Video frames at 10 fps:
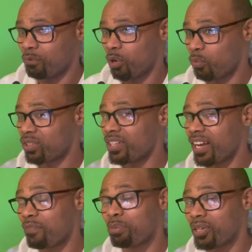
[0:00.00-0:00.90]
not
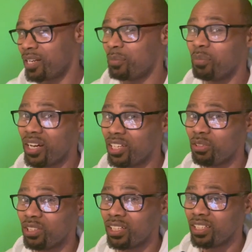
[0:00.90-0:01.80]
have put any money
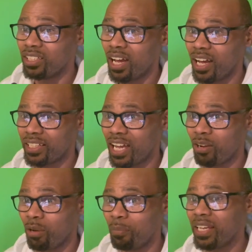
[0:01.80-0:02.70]
on
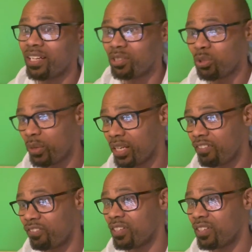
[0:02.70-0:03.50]
Yao Almeida to win.